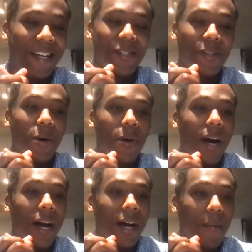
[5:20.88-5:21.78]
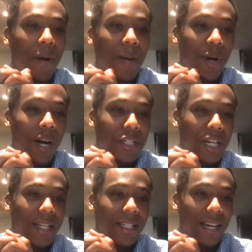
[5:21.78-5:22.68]
so my
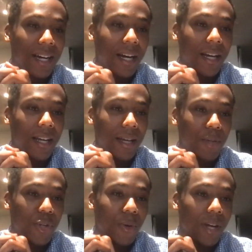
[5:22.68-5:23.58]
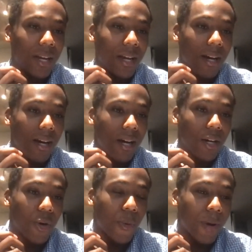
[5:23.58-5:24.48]
project, I am doing
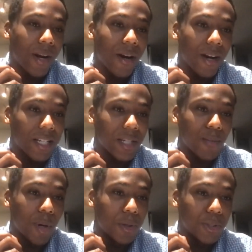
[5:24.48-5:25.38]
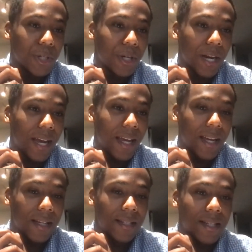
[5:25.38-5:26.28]
career exposure
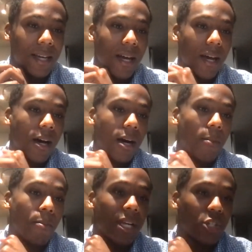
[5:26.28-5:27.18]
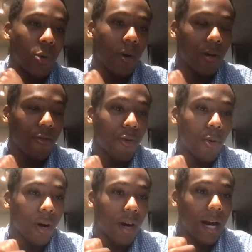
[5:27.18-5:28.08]
and mentoring
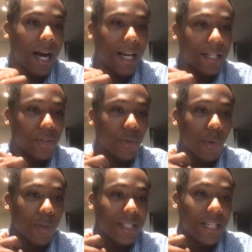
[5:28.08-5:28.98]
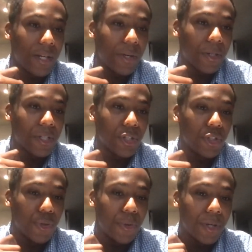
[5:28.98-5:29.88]
for high school seniors and
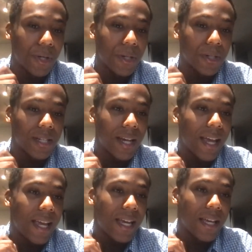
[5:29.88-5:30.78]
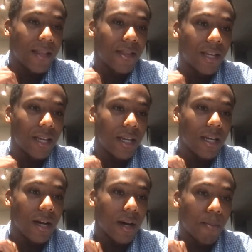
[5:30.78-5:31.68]
juniors in
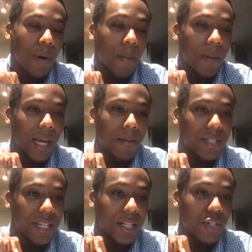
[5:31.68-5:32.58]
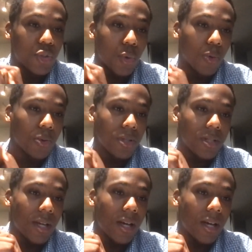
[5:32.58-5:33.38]
the Birmingham City schools,